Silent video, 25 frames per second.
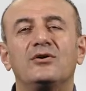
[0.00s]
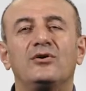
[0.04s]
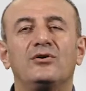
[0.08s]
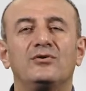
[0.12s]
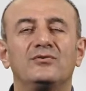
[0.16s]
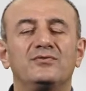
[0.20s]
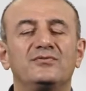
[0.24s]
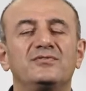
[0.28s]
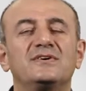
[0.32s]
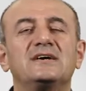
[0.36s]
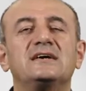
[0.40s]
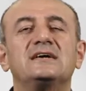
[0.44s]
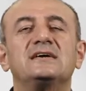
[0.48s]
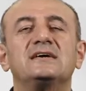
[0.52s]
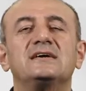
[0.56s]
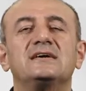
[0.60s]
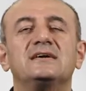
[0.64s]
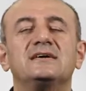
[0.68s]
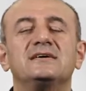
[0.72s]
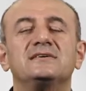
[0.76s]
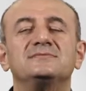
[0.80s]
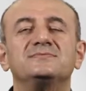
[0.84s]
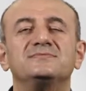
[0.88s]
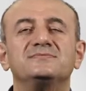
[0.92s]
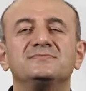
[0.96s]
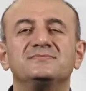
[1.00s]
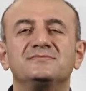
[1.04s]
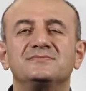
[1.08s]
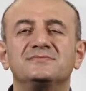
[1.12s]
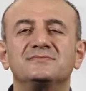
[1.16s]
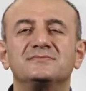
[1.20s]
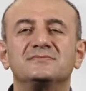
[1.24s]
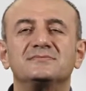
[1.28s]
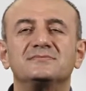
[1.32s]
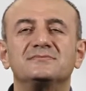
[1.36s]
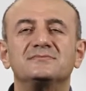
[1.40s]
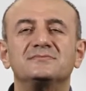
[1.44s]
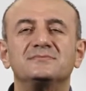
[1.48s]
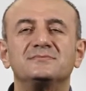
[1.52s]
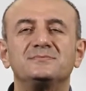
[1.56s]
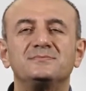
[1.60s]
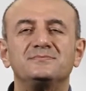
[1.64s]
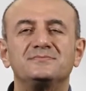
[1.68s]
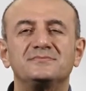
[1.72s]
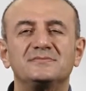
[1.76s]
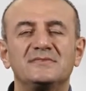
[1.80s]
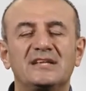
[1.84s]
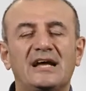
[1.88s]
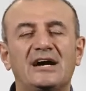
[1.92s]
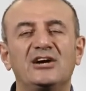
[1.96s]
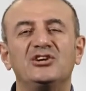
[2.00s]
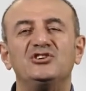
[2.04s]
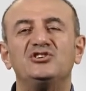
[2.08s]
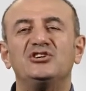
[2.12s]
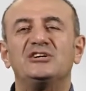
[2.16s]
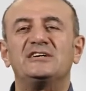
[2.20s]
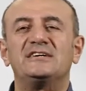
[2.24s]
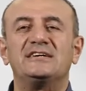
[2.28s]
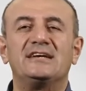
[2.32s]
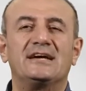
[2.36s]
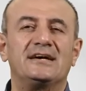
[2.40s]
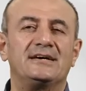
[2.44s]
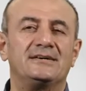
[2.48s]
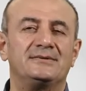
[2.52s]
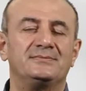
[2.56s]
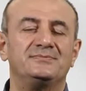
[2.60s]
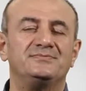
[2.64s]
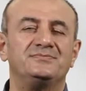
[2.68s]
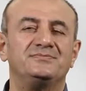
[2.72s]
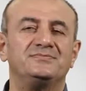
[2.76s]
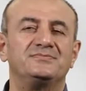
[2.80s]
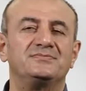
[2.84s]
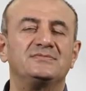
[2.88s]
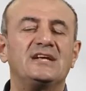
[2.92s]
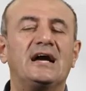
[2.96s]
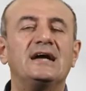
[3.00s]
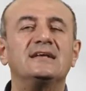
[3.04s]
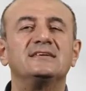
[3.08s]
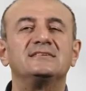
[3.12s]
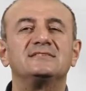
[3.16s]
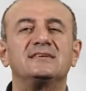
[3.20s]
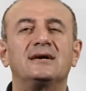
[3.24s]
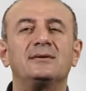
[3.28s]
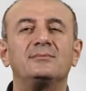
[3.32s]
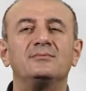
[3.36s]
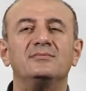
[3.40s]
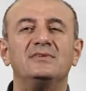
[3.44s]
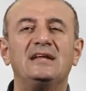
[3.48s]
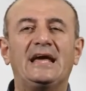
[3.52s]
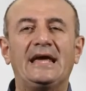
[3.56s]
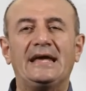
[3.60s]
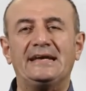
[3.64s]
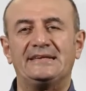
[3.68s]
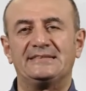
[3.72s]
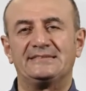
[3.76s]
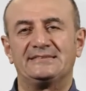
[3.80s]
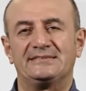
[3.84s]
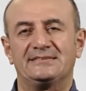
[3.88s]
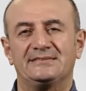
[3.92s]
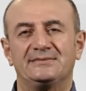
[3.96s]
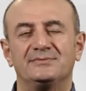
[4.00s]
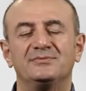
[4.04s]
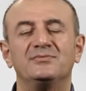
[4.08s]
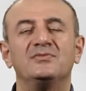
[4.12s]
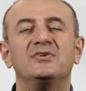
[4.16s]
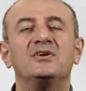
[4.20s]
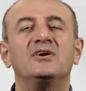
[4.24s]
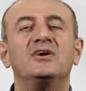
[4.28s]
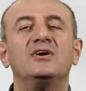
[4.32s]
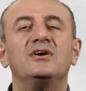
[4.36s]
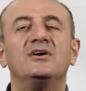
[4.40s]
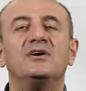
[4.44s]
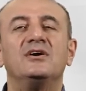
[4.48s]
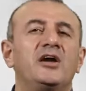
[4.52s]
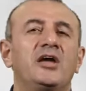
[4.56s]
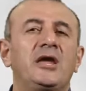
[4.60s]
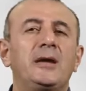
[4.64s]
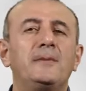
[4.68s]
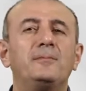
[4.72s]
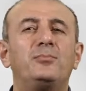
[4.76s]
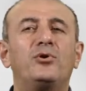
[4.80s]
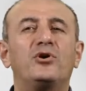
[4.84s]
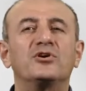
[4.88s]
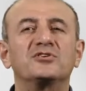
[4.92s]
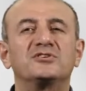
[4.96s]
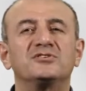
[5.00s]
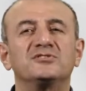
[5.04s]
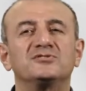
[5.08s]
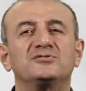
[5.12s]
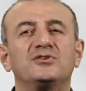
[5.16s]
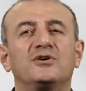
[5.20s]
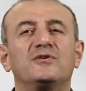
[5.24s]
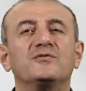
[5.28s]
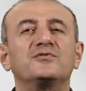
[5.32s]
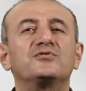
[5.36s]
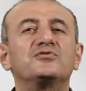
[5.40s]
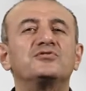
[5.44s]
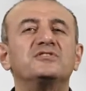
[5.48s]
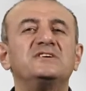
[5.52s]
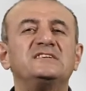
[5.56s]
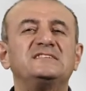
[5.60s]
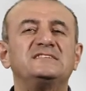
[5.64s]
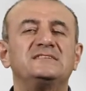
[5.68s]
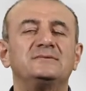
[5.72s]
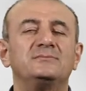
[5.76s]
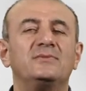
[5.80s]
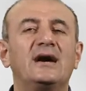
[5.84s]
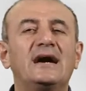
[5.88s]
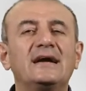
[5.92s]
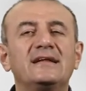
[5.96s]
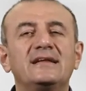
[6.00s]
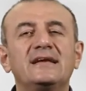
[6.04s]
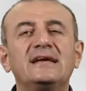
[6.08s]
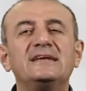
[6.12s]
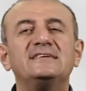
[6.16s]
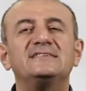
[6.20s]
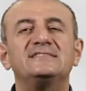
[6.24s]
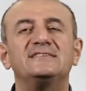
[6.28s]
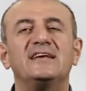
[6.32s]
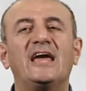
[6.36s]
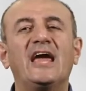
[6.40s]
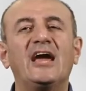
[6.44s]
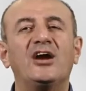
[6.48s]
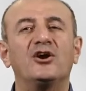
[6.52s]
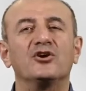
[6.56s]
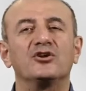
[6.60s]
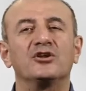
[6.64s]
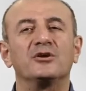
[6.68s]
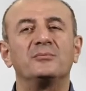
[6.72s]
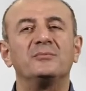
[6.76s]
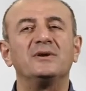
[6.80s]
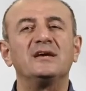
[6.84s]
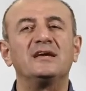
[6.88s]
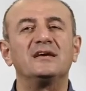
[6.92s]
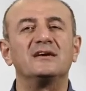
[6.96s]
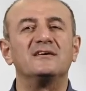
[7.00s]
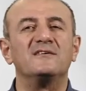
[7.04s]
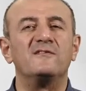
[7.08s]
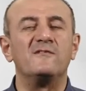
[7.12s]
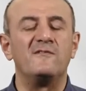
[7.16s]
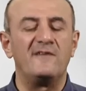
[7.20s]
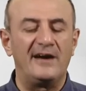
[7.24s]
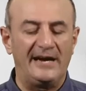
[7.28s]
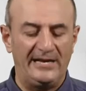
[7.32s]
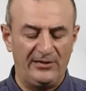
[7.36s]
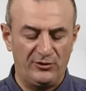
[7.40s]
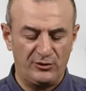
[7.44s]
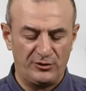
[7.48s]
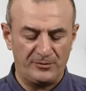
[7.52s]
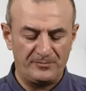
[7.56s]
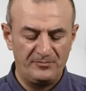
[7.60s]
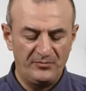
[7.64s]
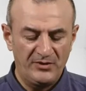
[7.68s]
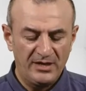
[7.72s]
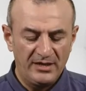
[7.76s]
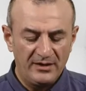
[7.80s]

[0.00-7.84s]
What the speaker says: of Nigeria and some lakes. Importance of tourism and its economic value.